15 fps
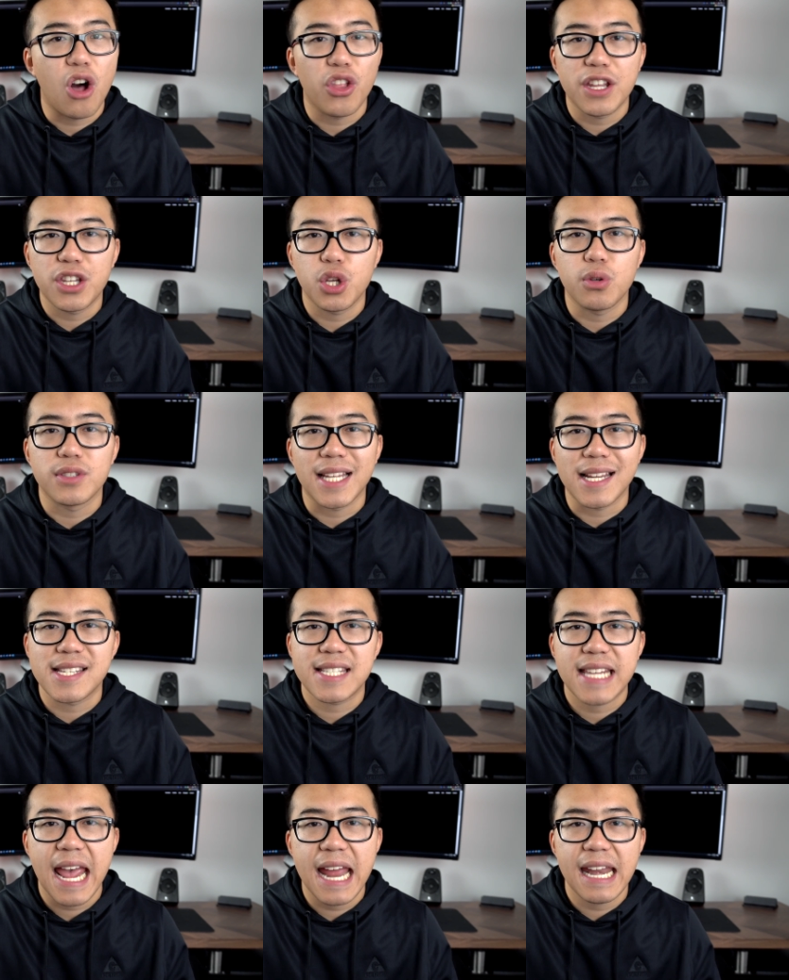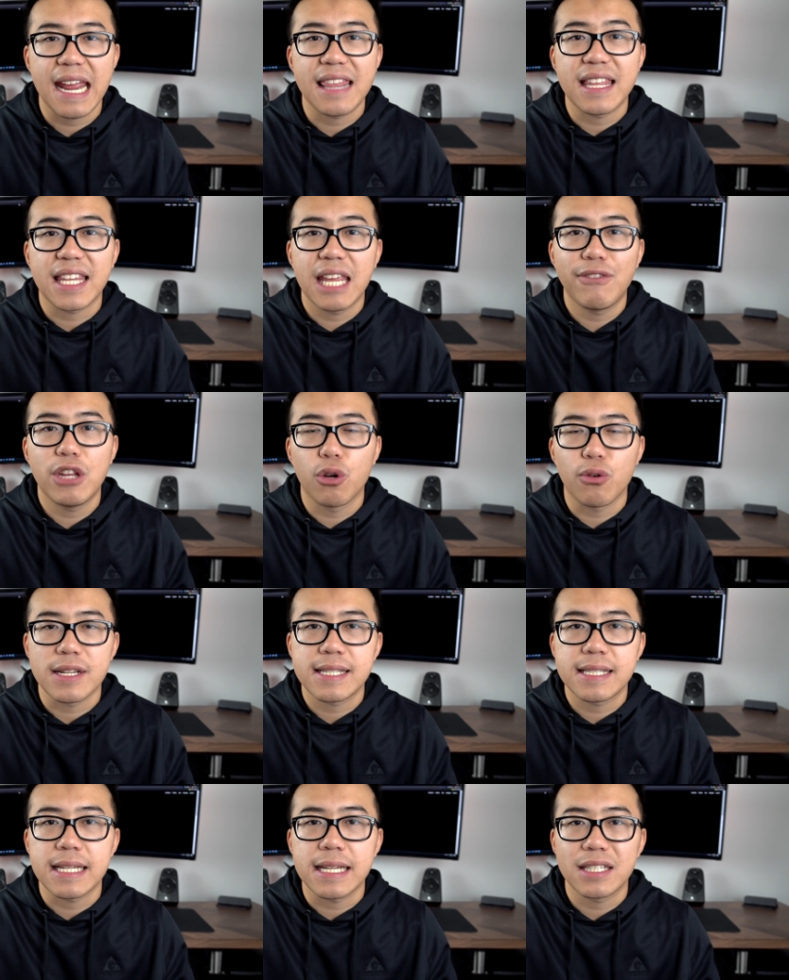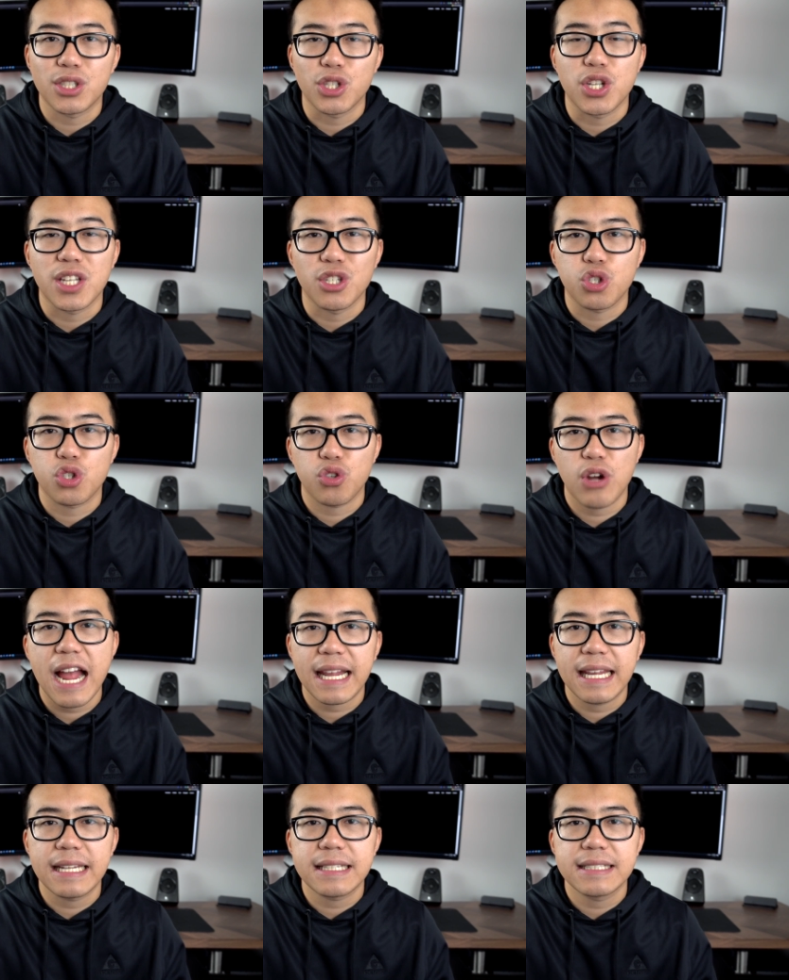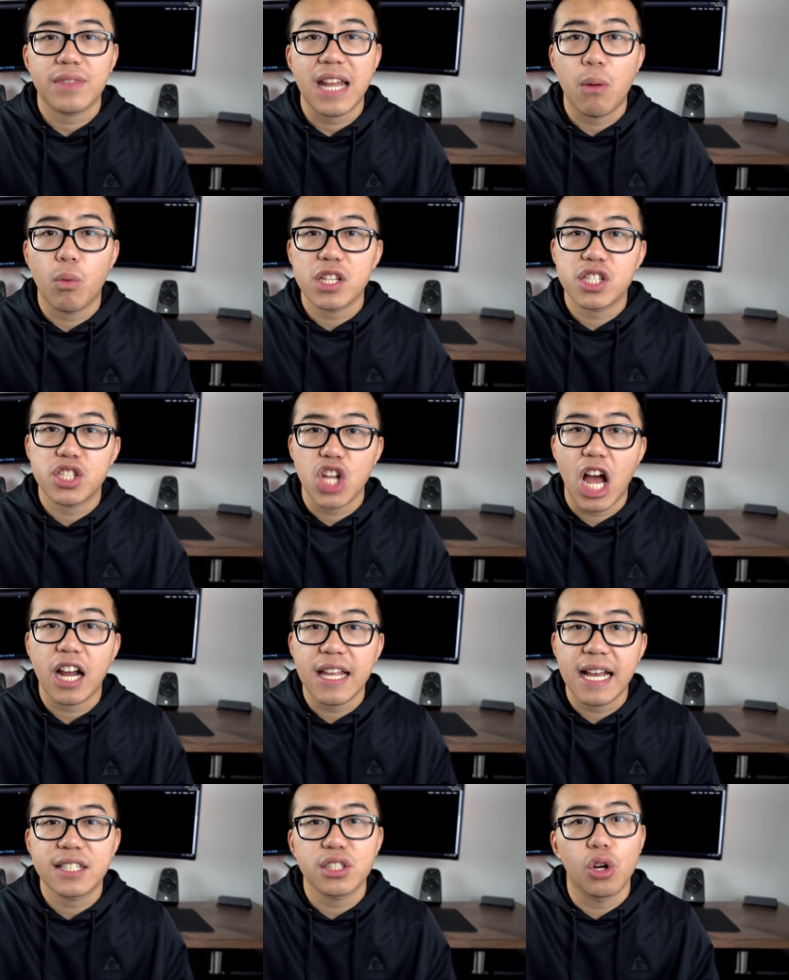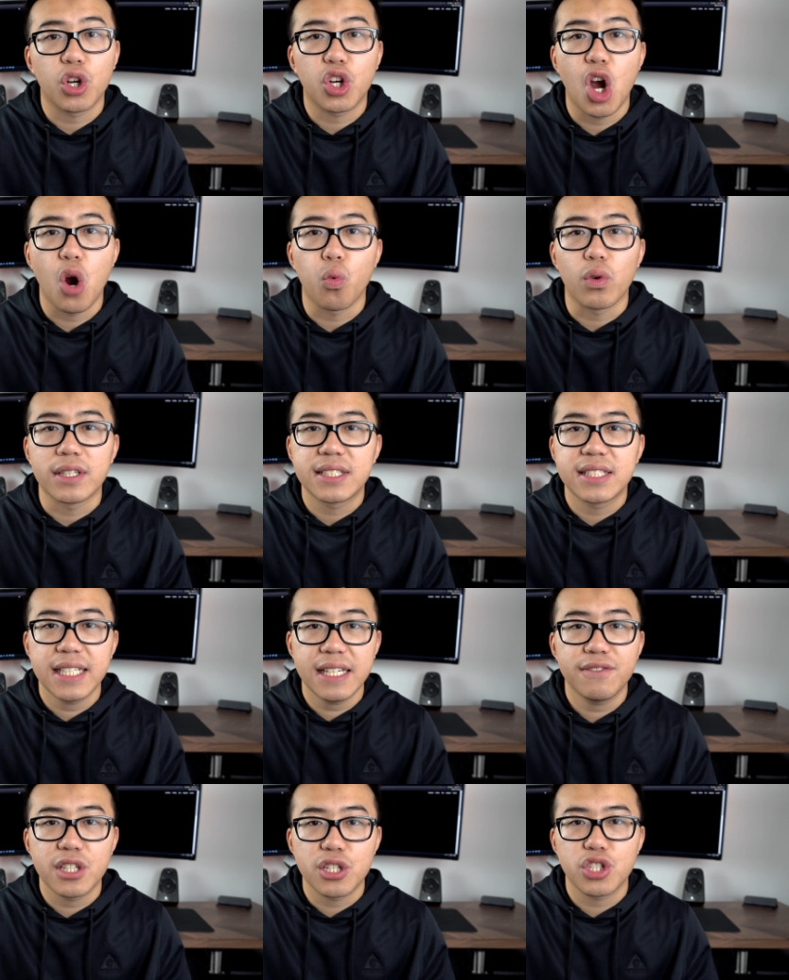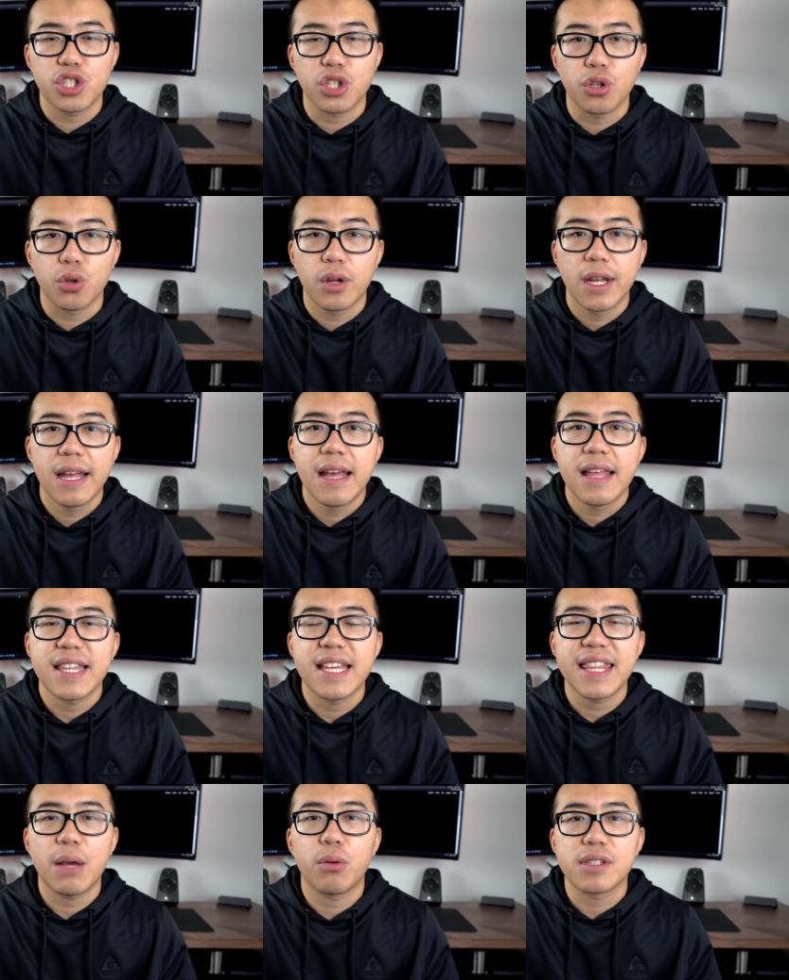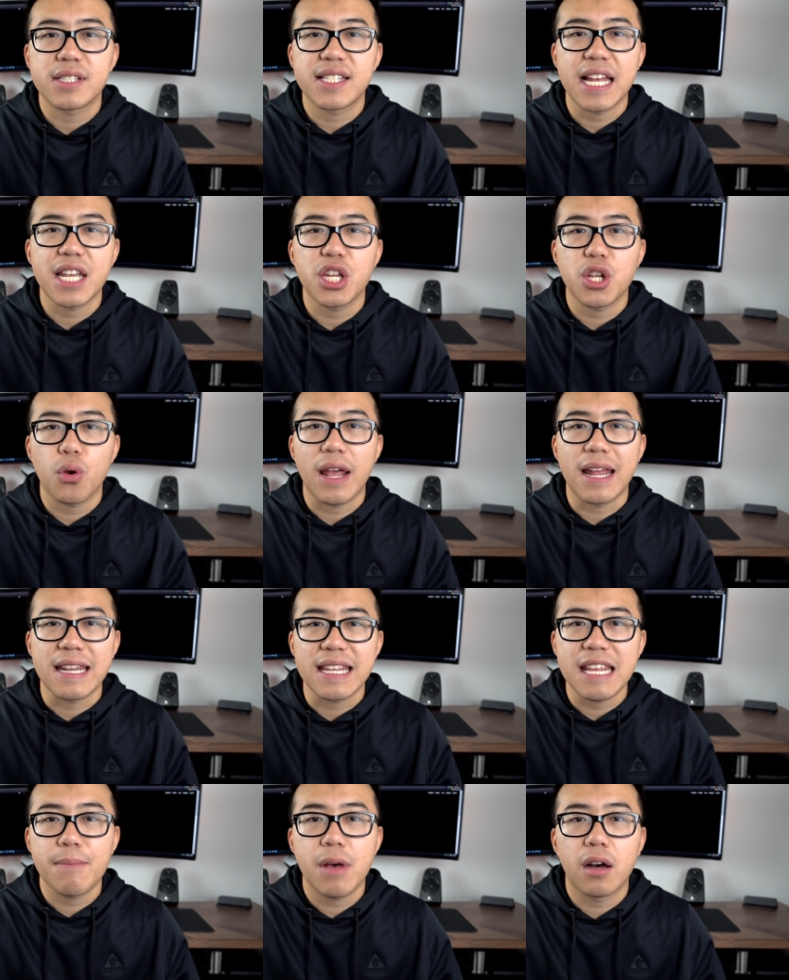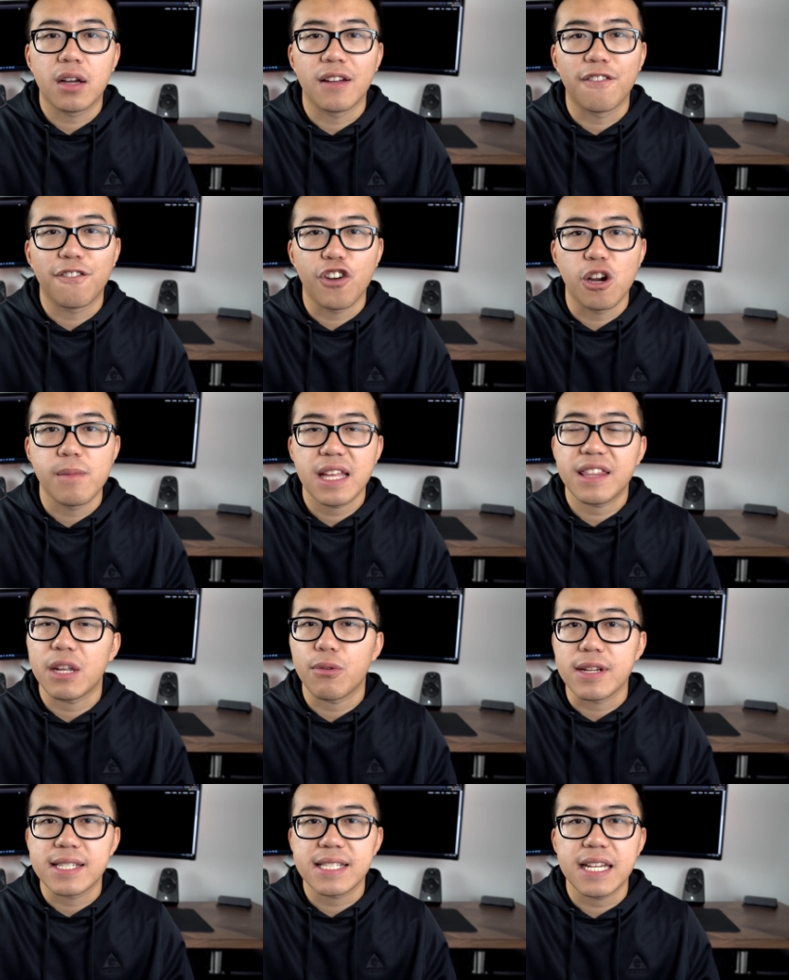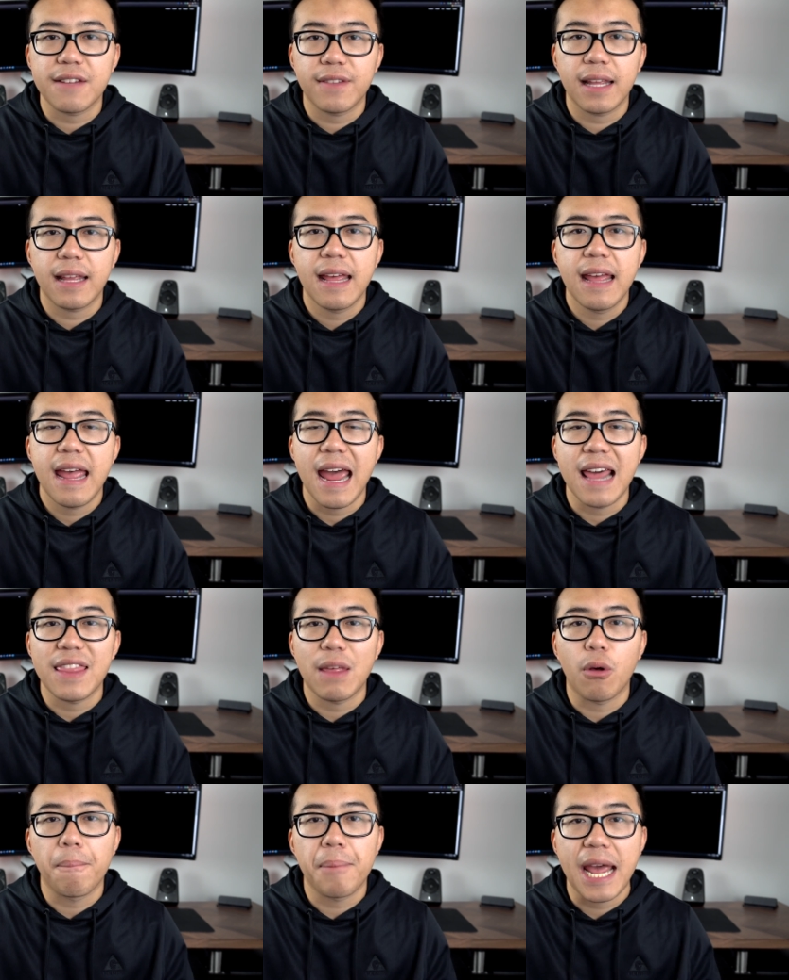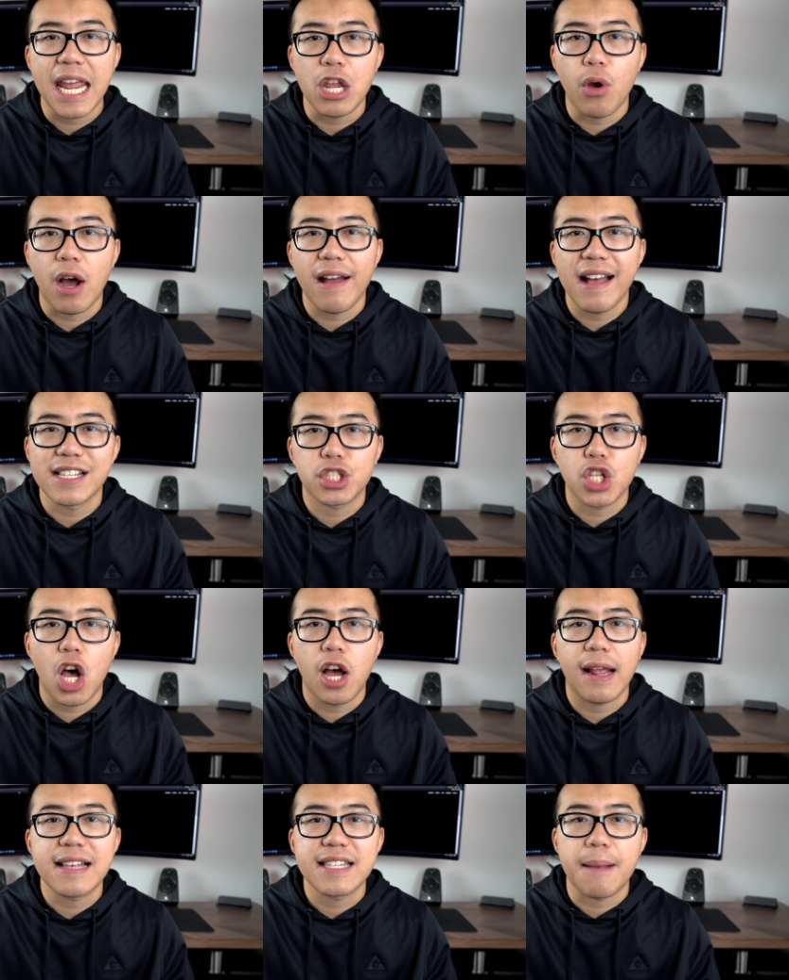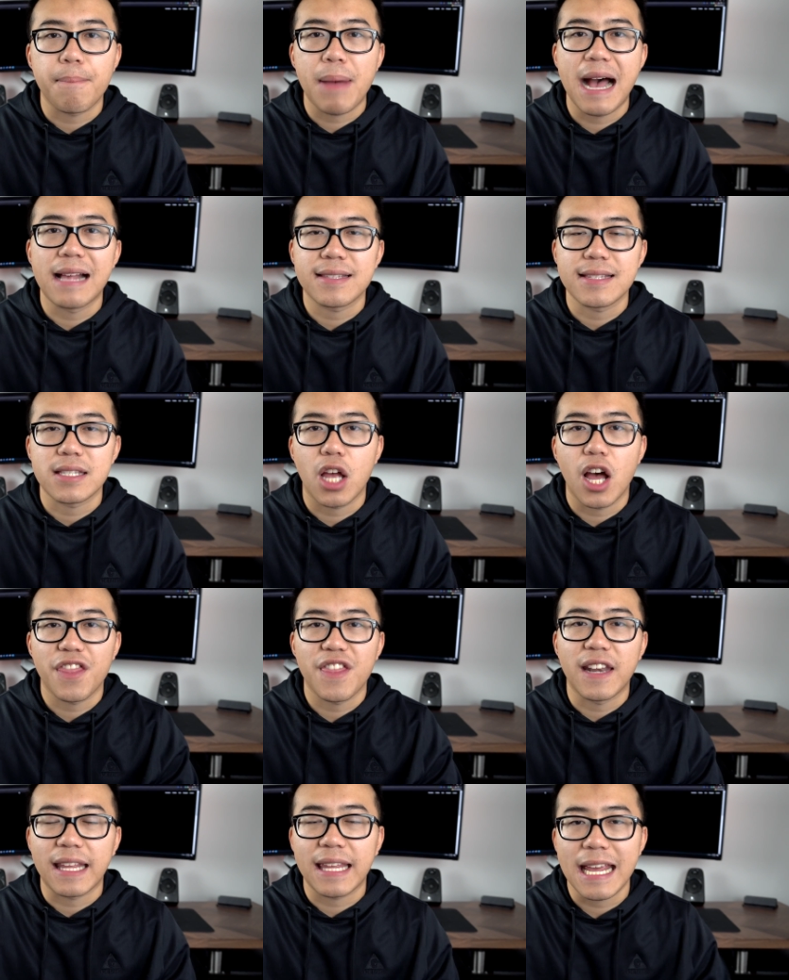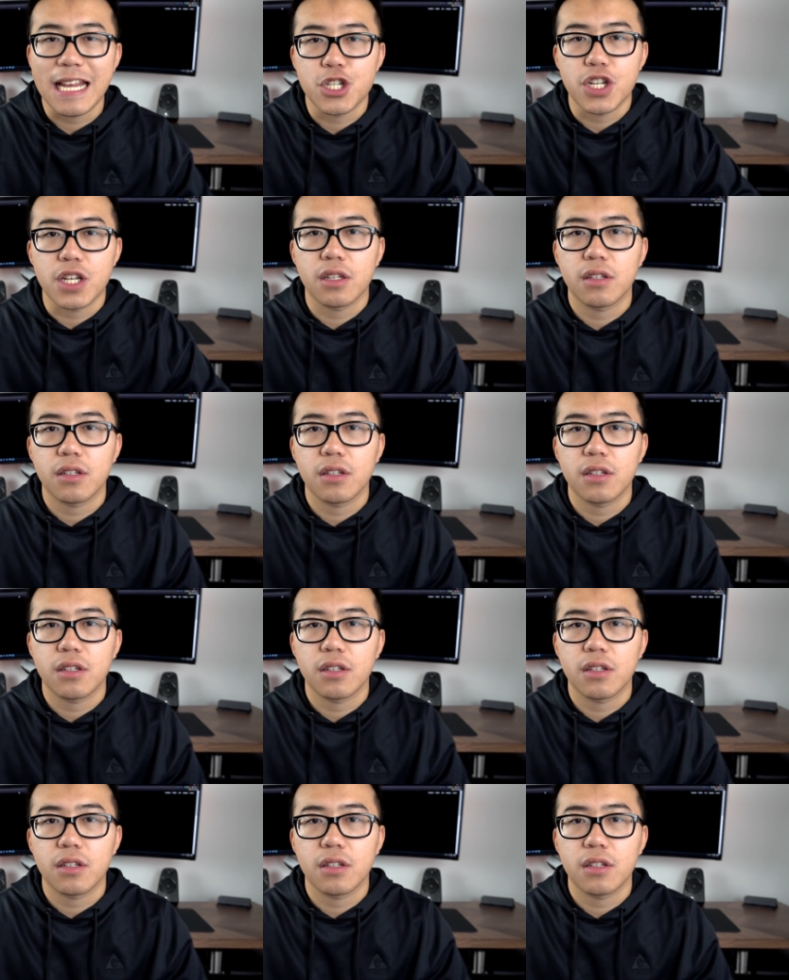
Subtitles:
All they do is they scan it and they give you a receipt so you can track it. And once StockX or GOAT receive the shoe, then they will send you an email confirming that they received it, and they will pay you out as long as it passes authentication.